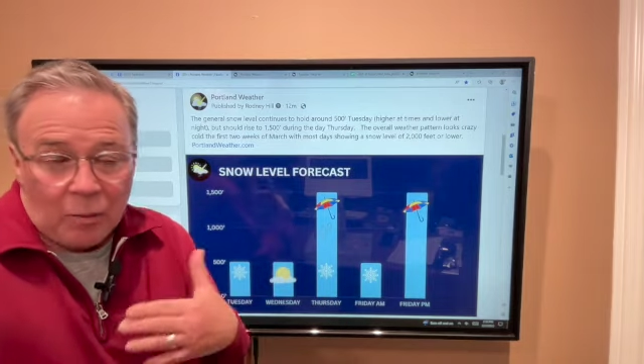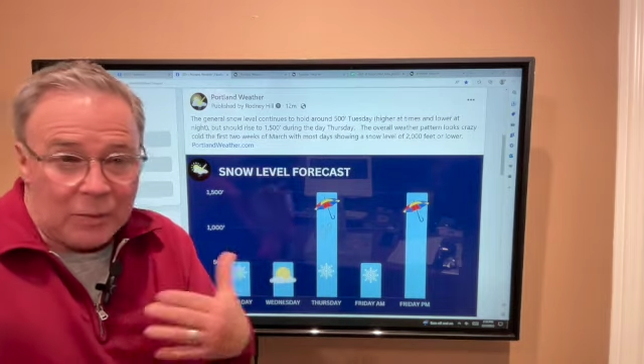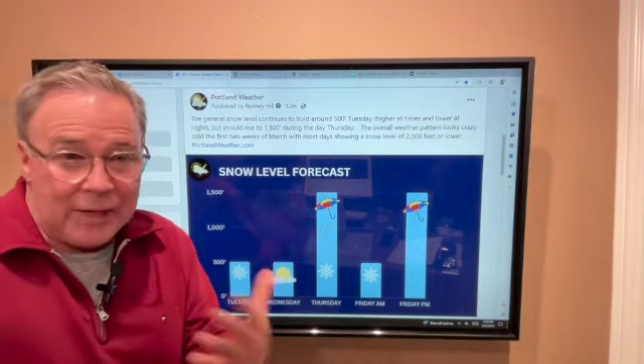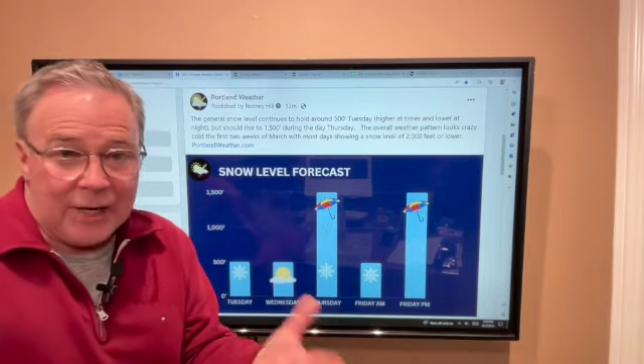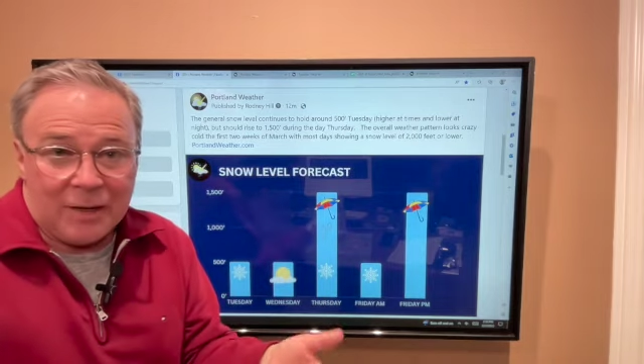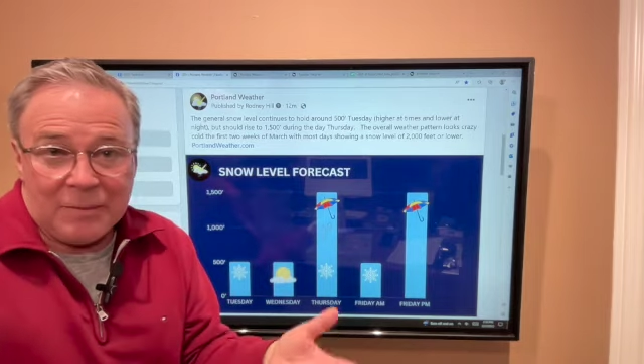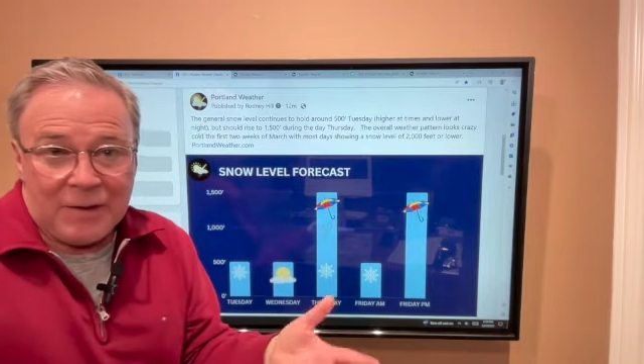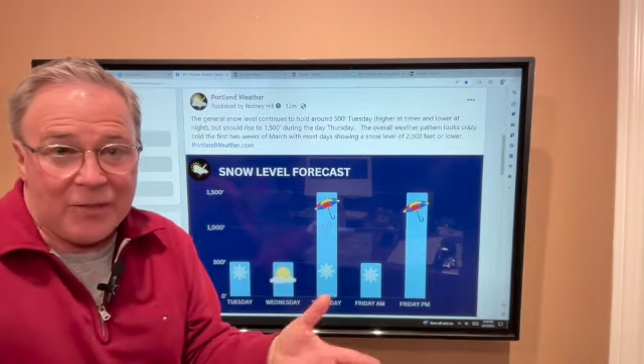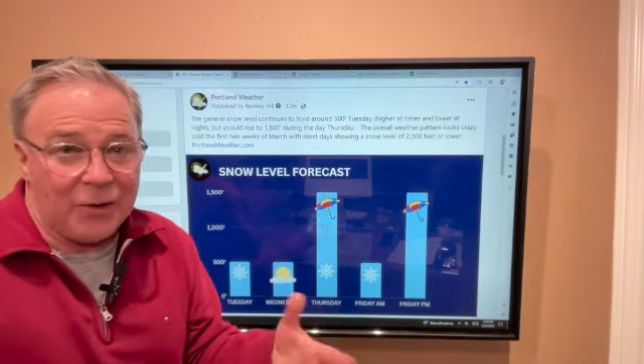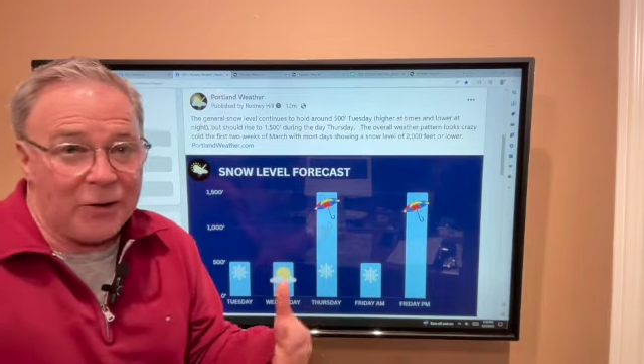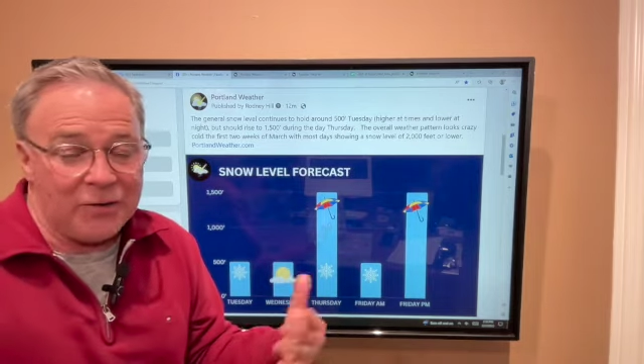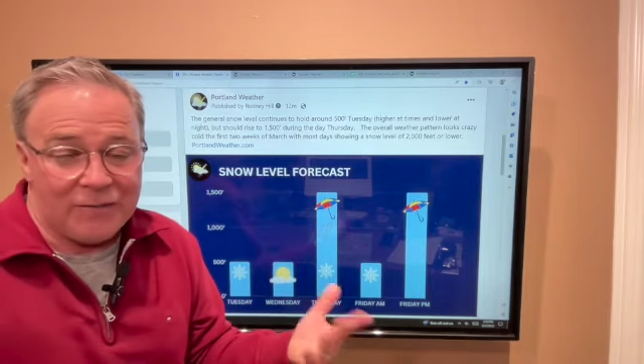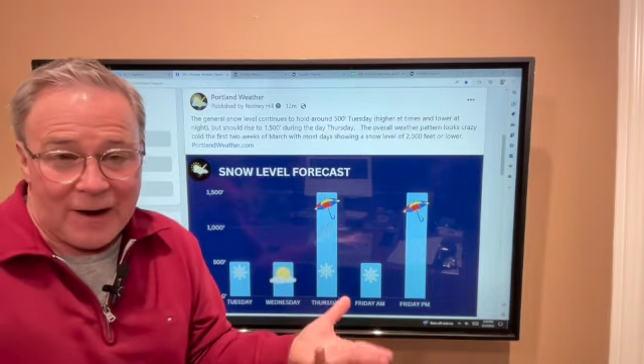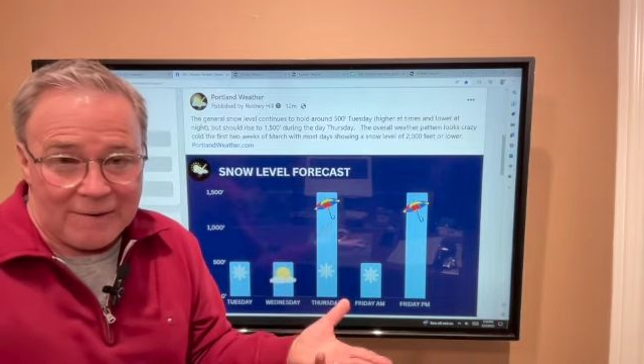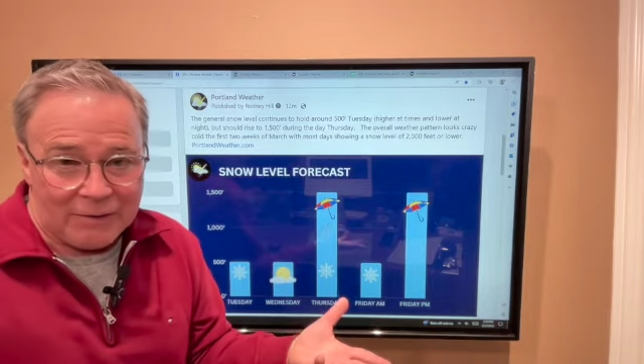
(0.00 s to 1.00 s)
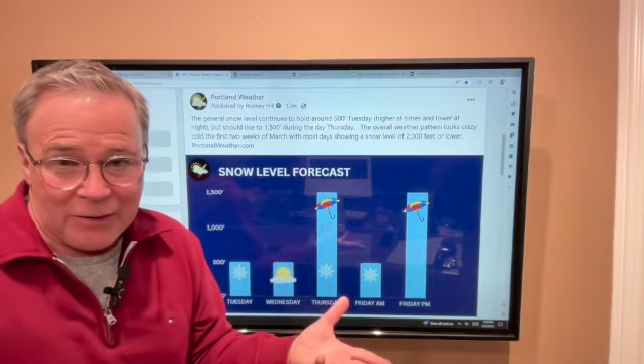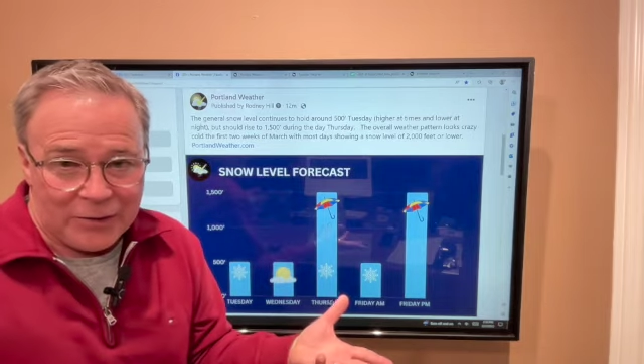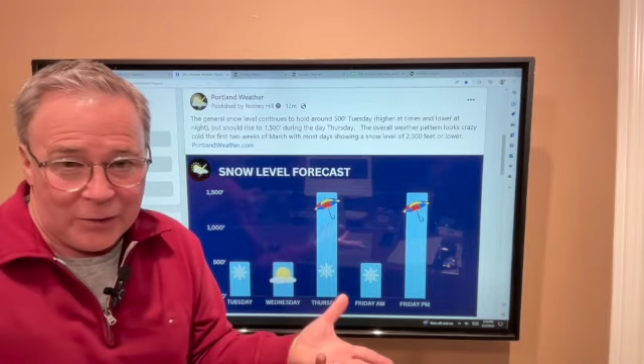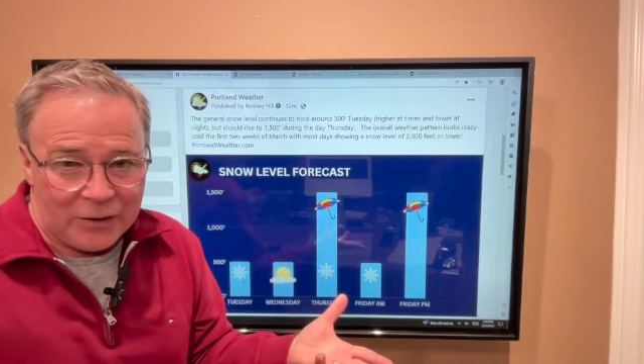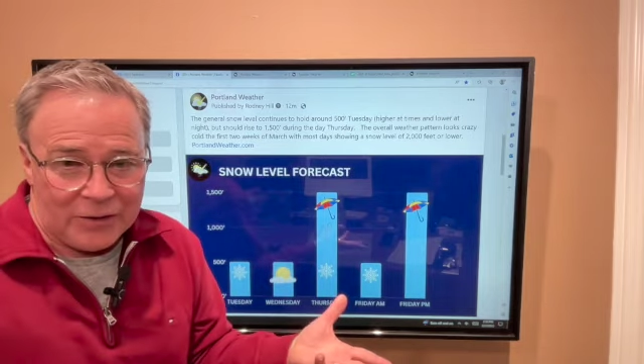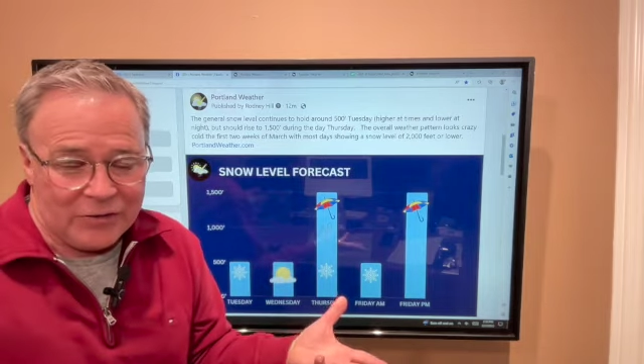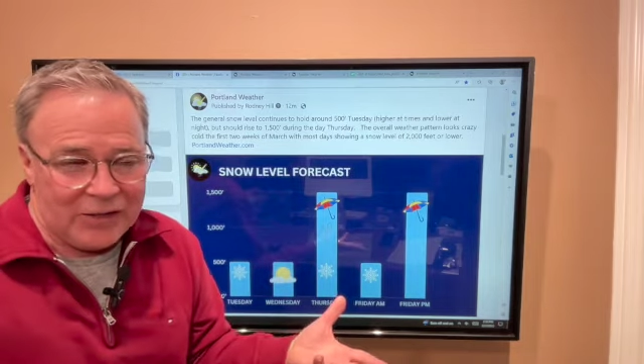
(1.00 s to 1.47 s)
we going to be 35 or
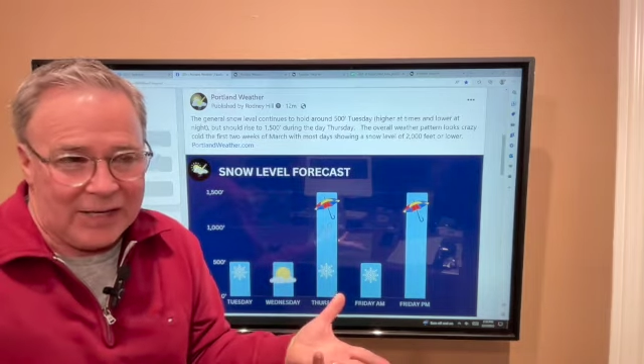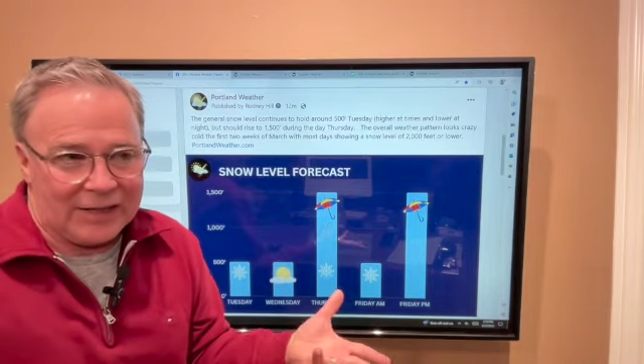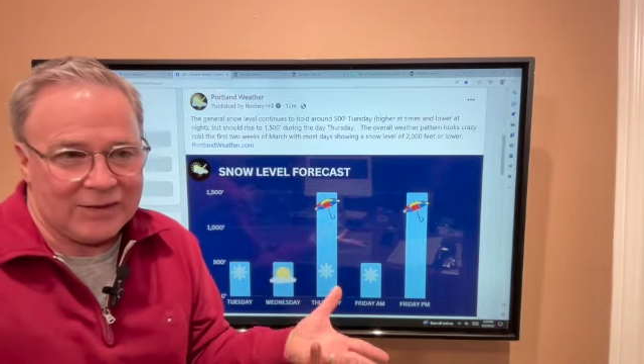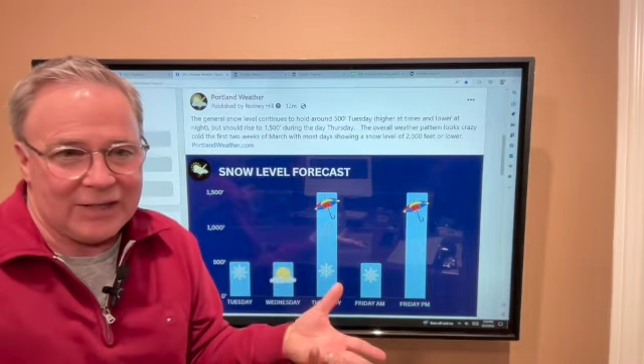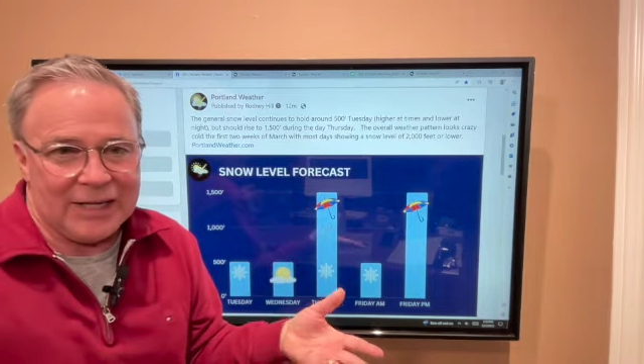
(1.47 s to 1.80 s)
36?